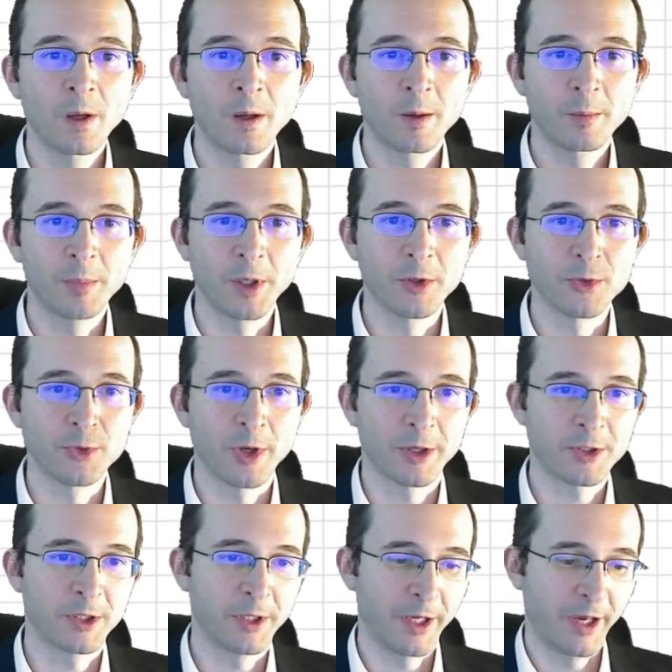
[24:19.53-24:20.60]
because you
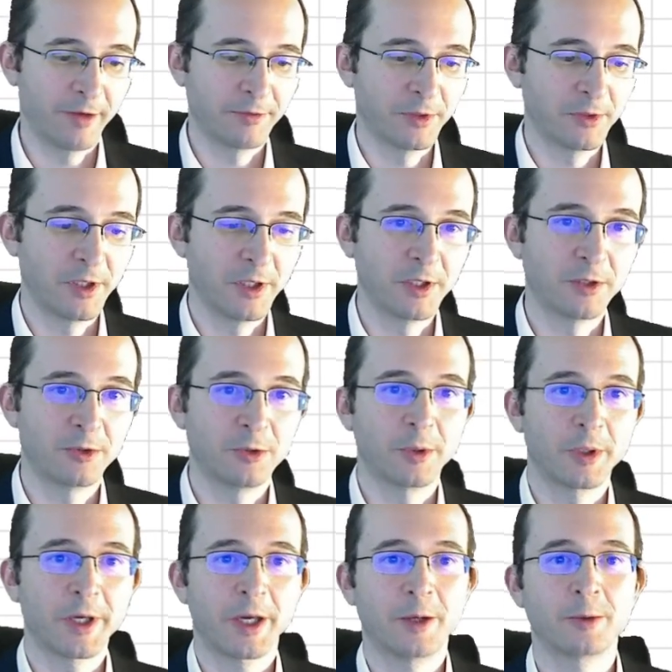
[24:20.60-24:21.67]
actually have to take into
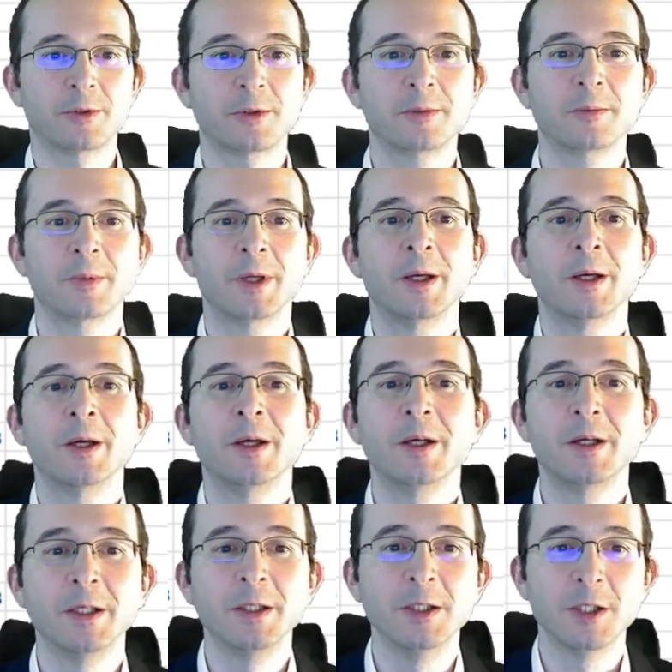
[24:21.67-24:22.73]
account
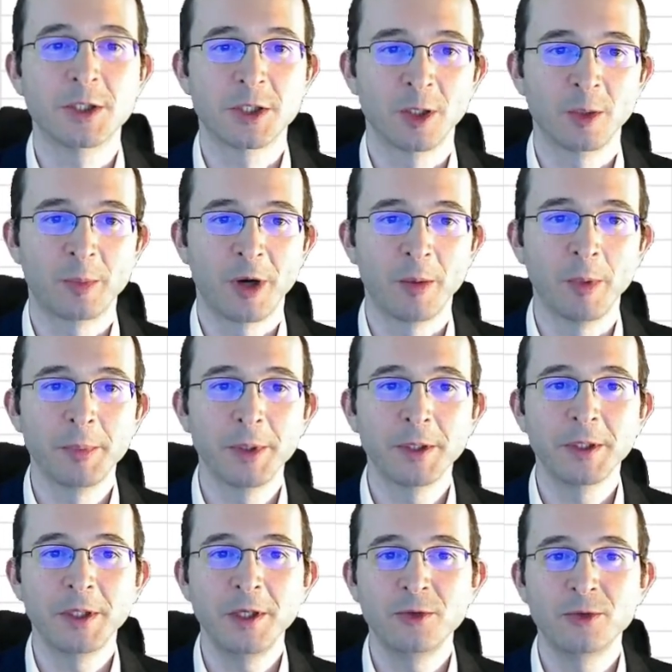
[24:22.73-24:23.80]
conditional
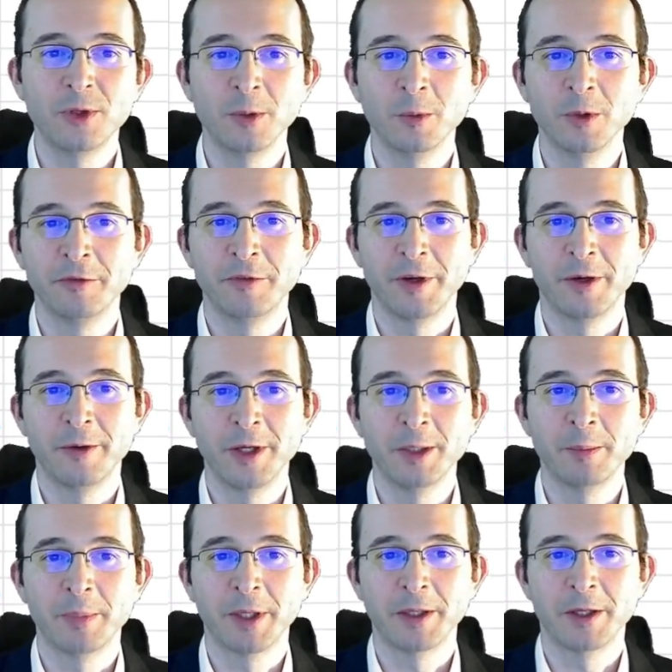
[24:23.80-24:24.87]
probabilities that will vary
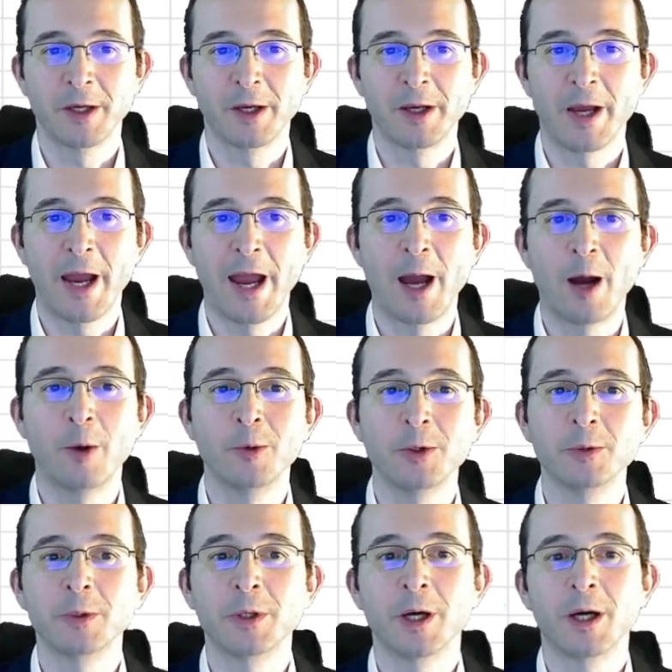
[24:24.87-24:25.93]
depending on how
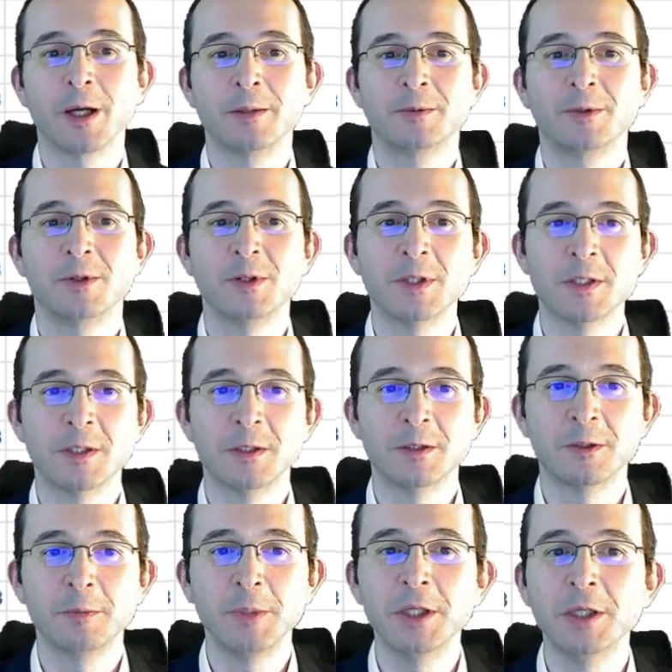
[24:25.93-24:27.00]
you got to this
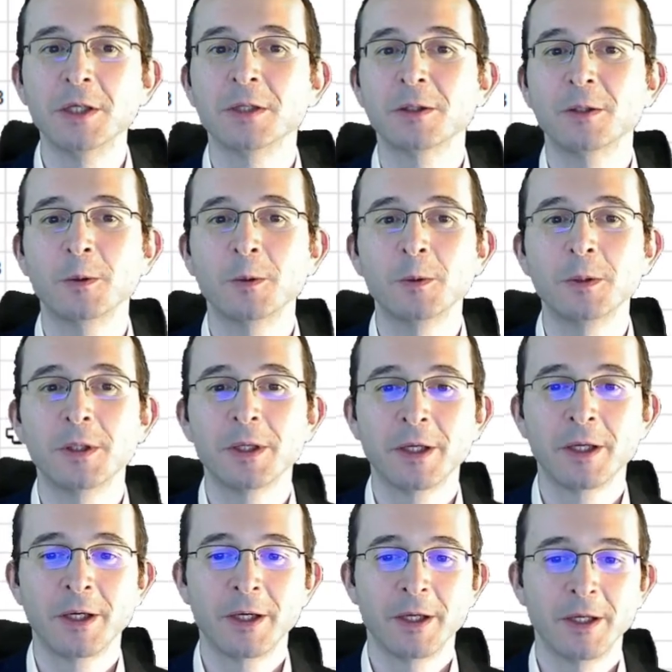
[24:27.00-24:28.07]
intermediate node
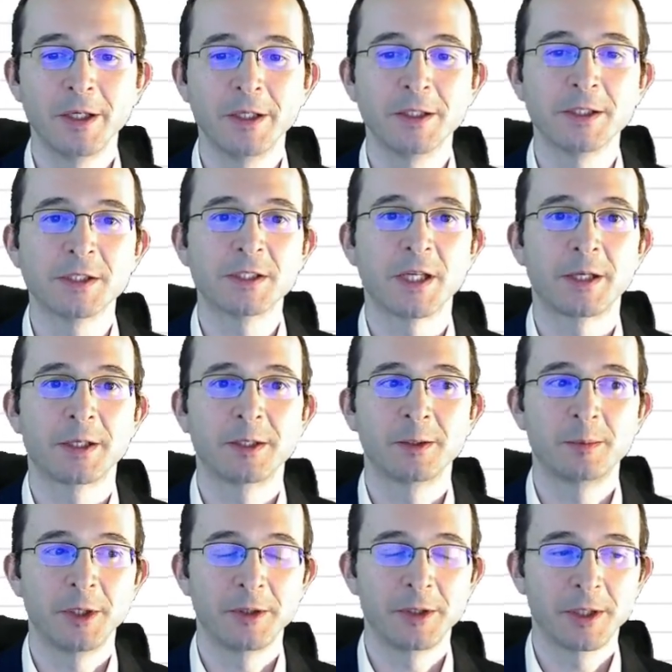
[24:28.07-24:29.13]
in the second period.